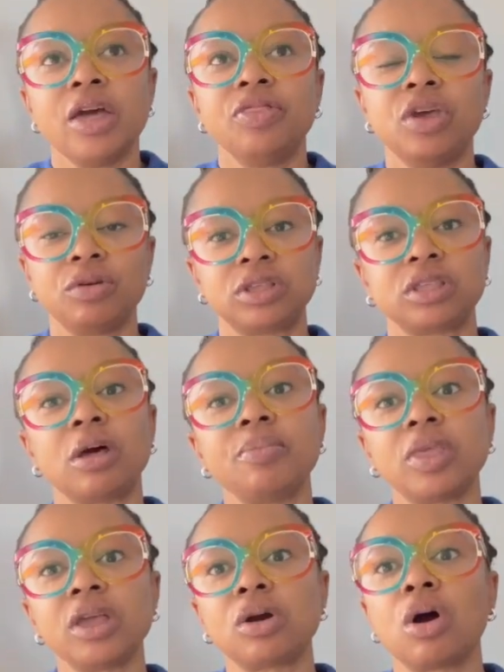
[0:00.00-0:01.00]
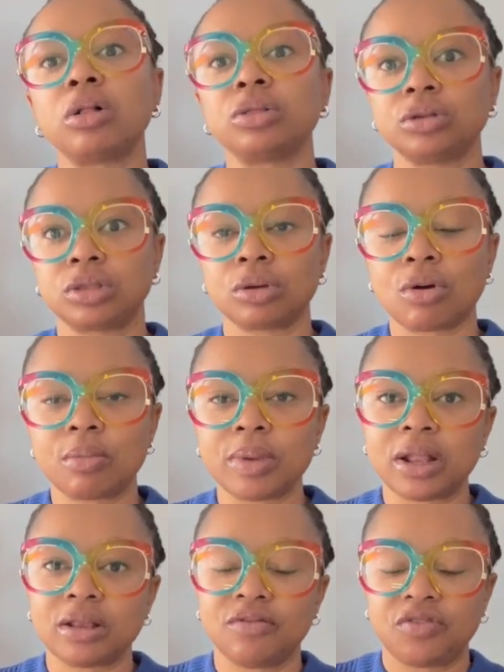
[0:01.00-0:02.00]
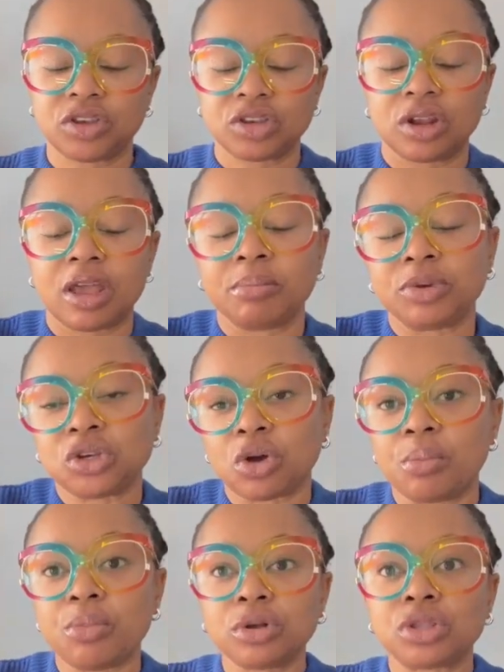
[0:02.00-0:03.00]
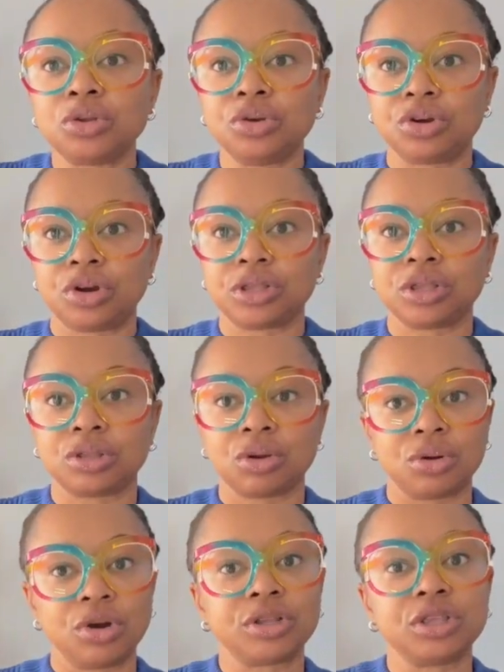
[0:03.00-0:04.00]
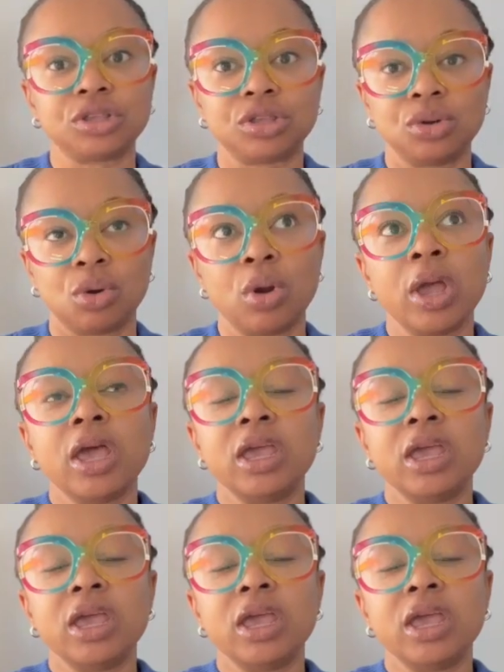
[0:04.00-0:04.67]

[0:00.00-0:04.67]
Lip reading: There is something called nosocomial infection. I'm sure most new nurses or nurses know.